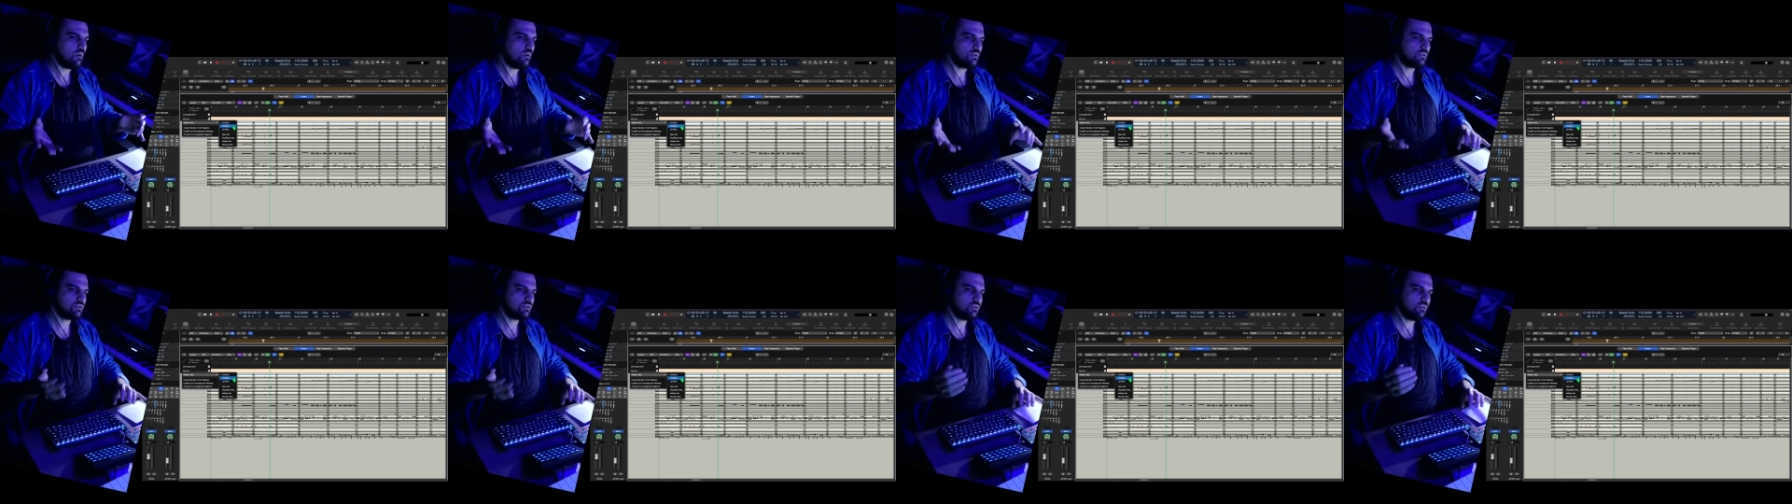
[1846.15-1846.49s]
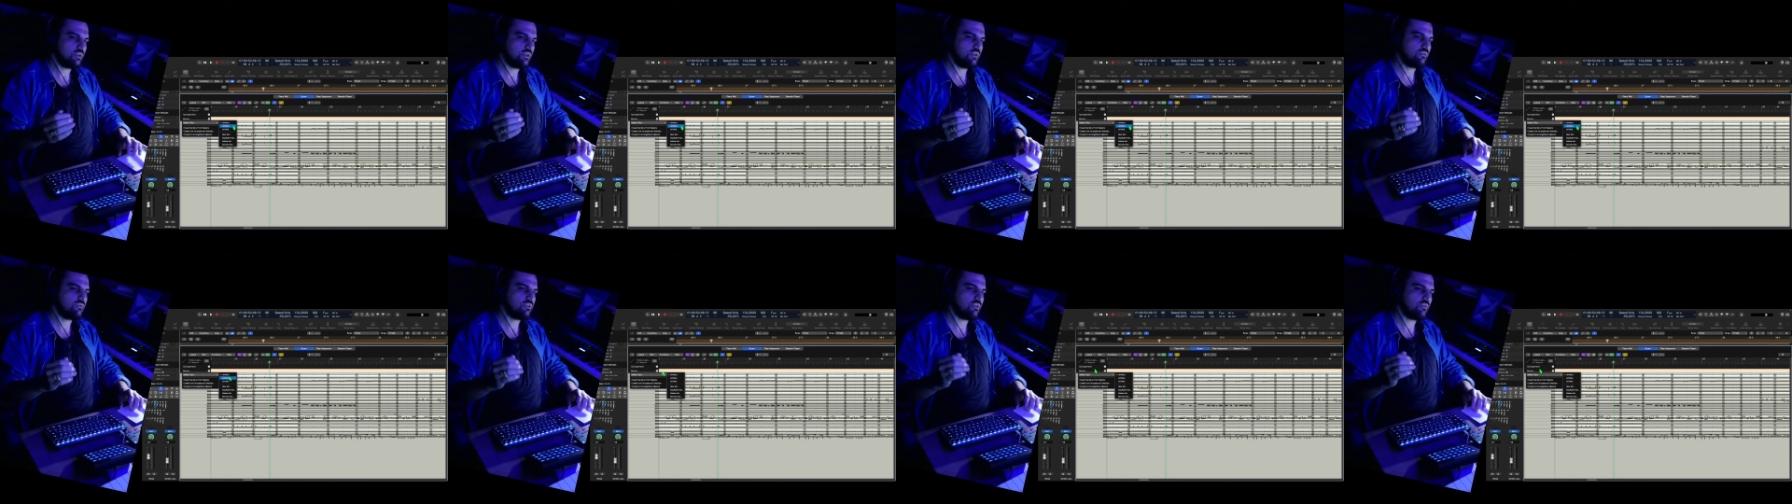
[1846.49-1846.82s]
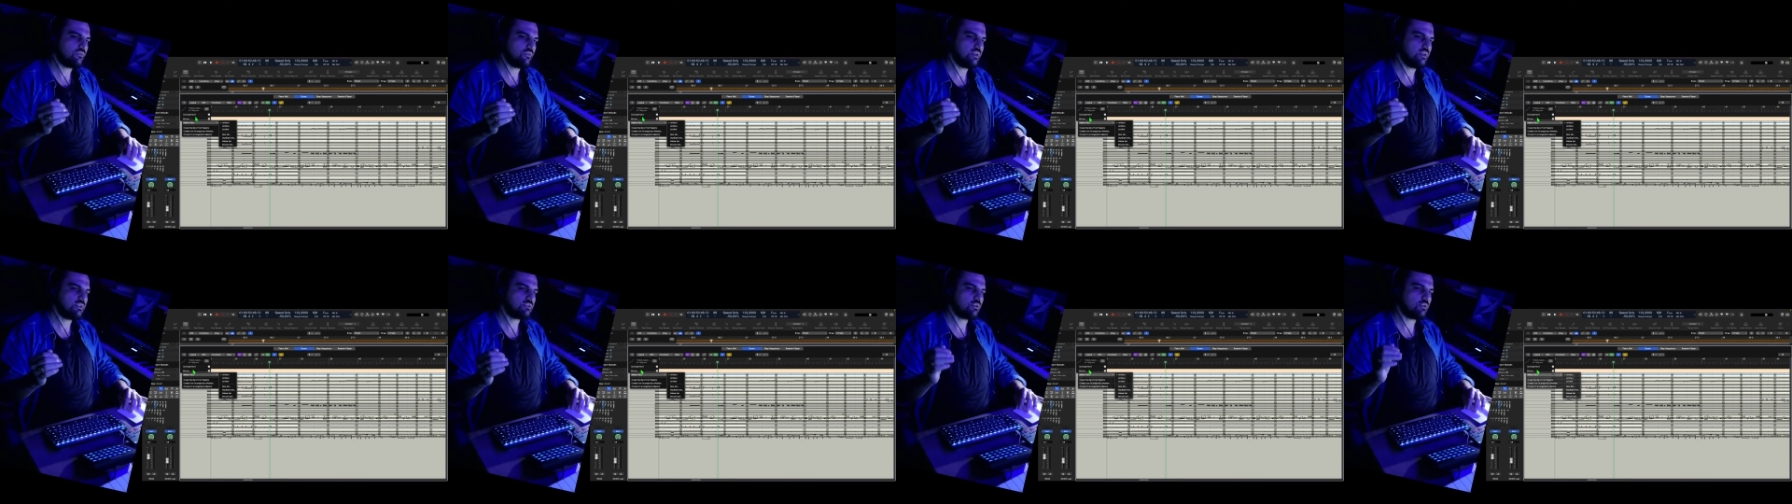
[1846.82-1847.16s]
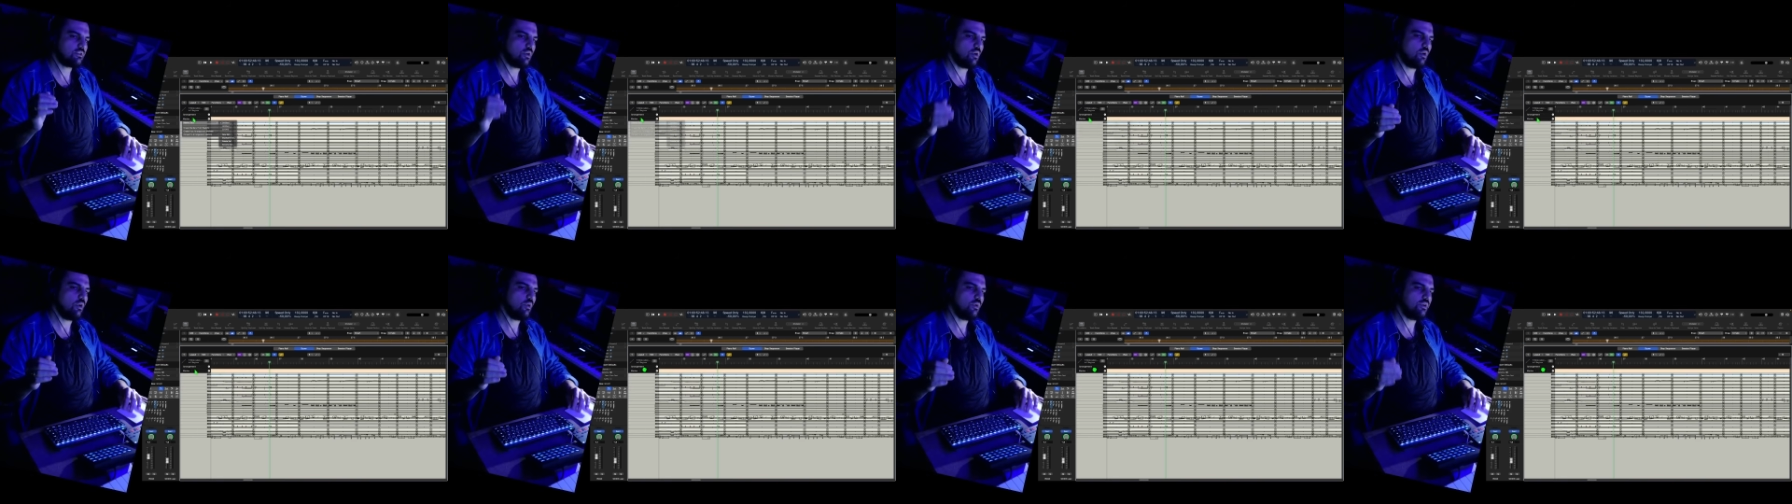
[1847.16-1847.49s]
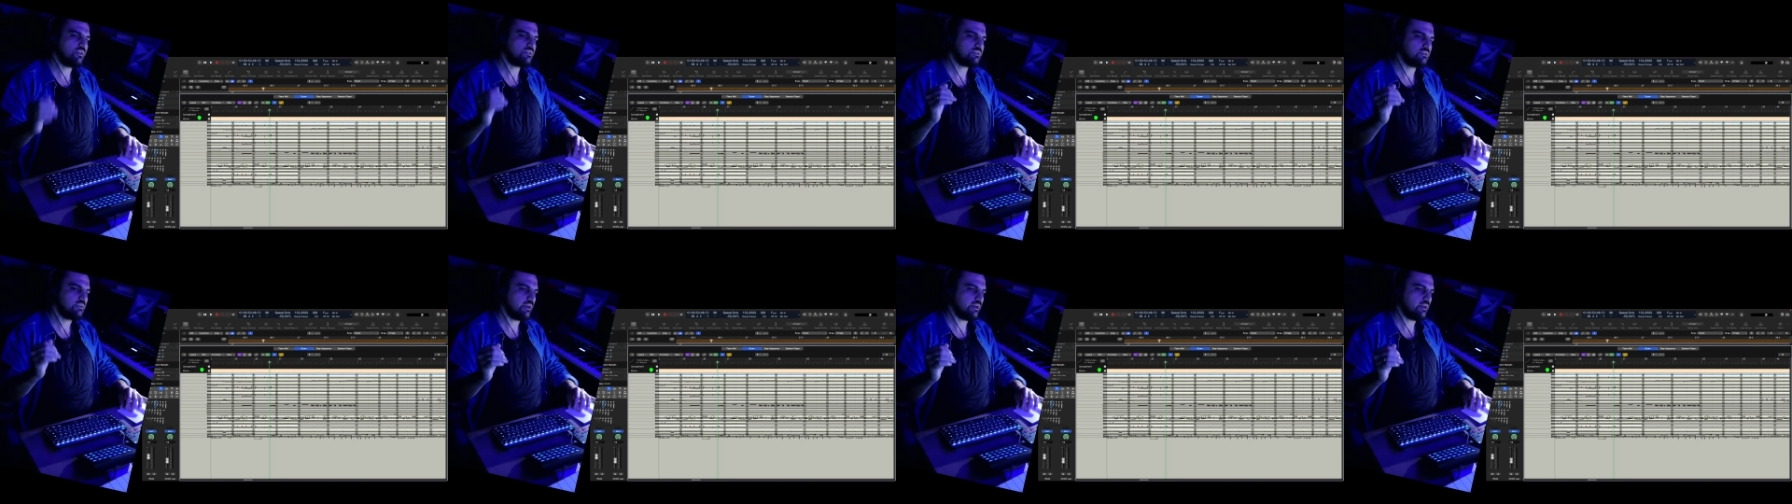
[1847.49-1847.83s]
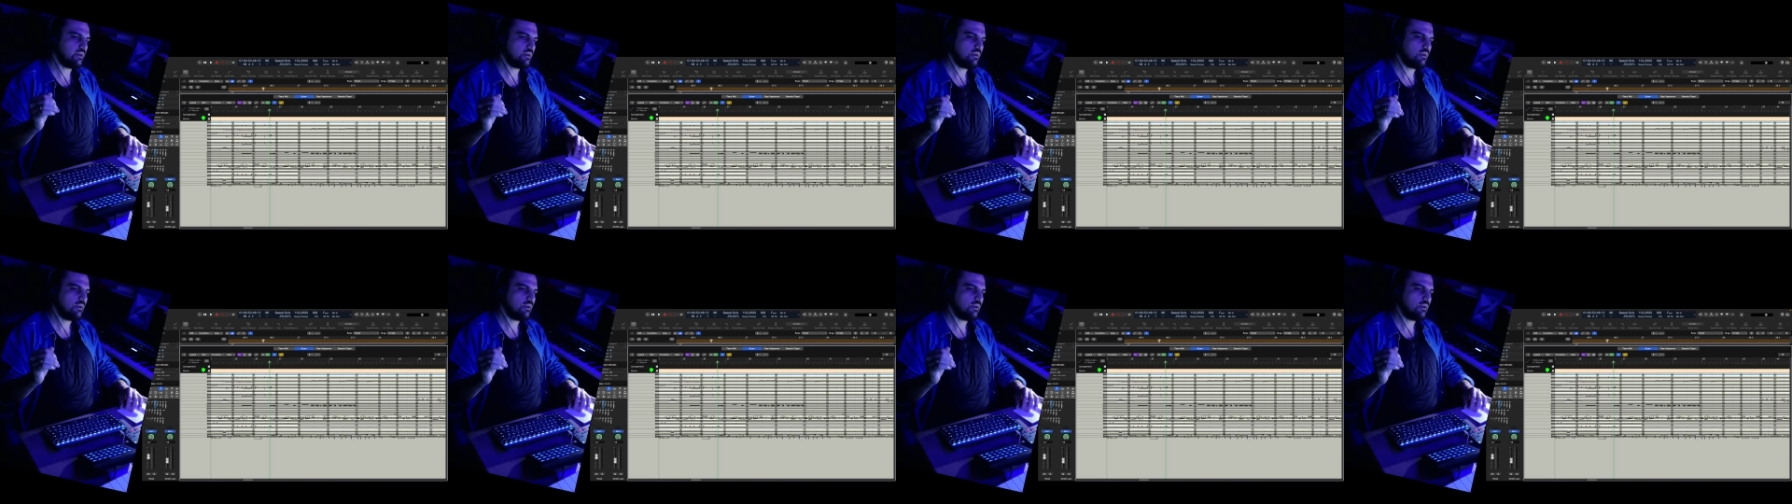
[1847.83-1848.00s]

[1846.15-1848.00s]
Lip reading: So if the things are always there